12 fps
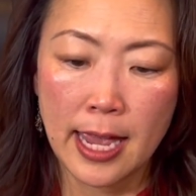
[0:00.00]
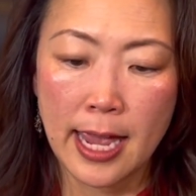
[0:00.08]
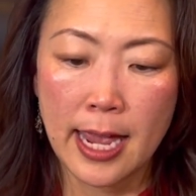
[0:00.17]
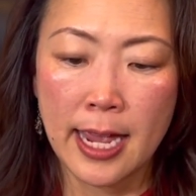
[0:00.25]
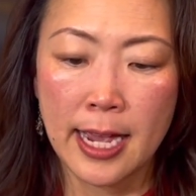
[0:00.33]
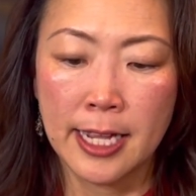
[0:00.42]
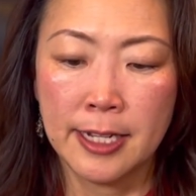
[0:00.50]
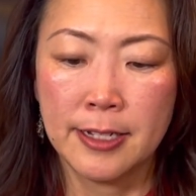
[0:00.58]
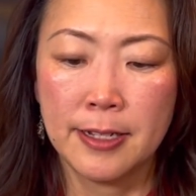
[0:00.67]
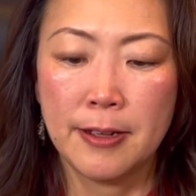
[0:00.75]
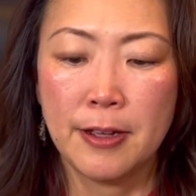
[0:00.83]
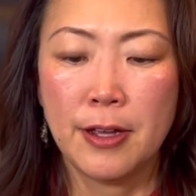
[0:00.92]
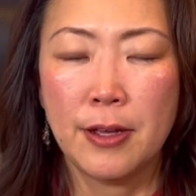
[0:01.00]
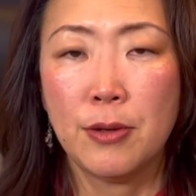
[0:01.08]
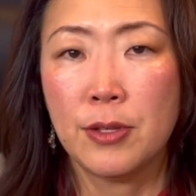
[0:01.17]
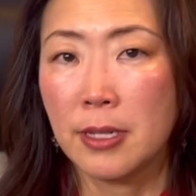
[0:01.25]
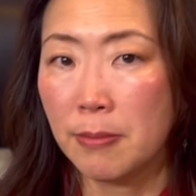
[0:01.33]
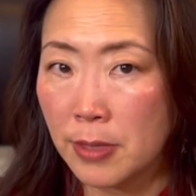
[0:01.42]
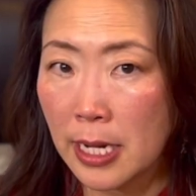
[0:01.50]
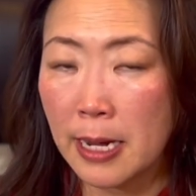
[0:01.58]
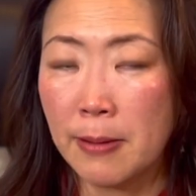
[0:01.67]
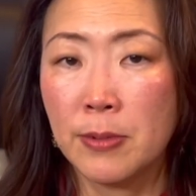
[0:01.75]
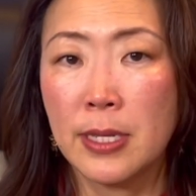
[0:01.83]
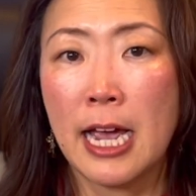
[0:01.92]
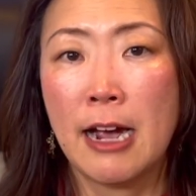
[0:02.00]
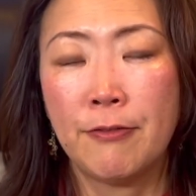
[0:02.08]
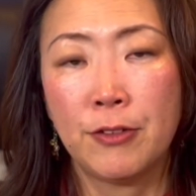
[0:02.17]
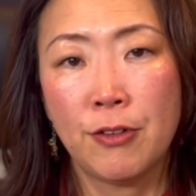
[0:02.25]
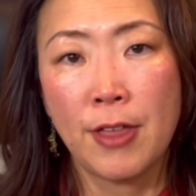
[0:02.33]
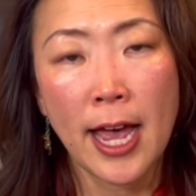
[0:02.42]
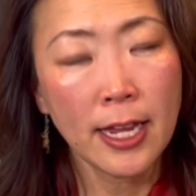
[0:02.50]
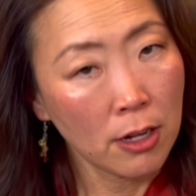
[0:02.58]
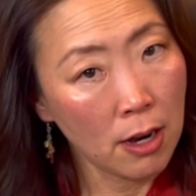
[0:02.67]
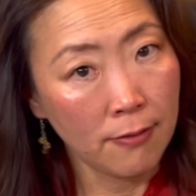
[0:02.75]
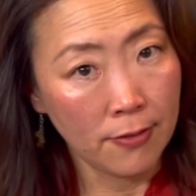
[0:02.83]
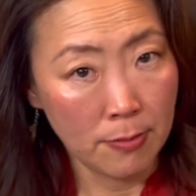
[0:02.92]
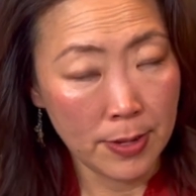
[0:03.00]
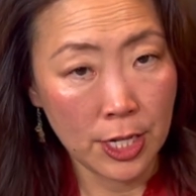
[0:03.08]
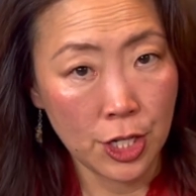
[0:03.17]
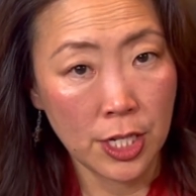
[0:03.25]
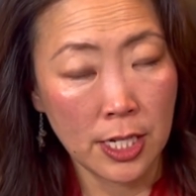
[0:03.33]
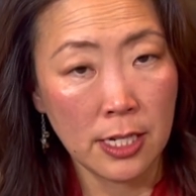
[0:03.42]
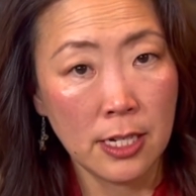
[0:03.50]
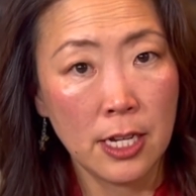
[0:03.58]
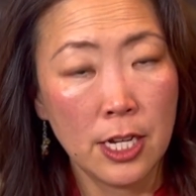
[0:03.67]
And sometimes after that confirmation,